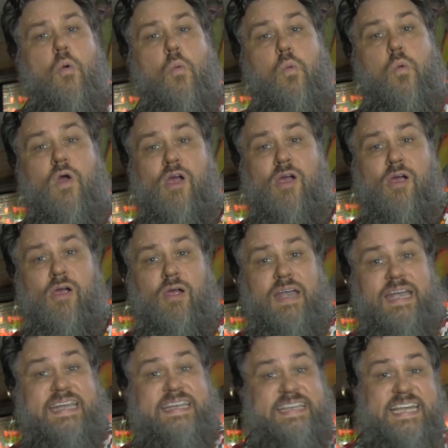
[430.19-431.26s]
were
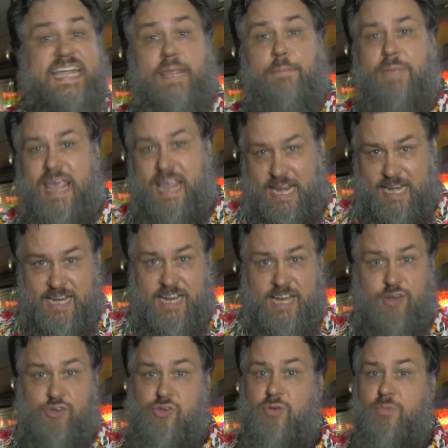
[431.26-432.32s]
demade
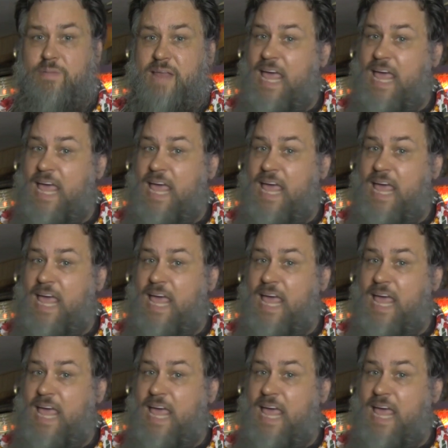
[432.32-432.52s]
into